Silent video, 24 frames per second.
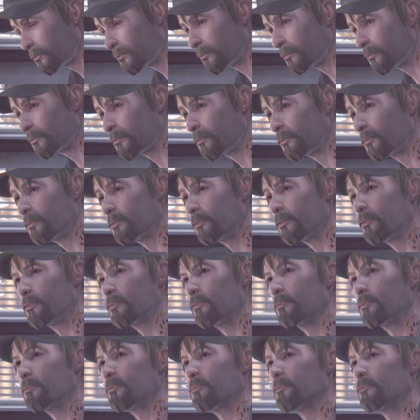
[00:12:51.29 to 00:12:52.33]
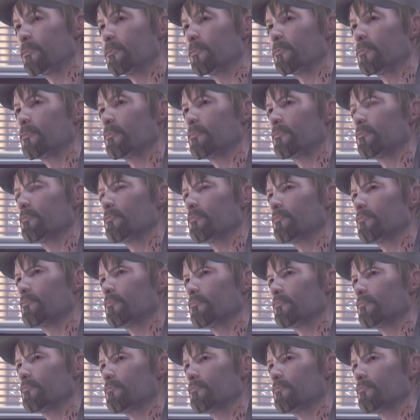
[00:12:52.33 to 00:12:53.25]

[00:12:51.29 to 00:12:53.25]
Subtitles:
Nobody speaks.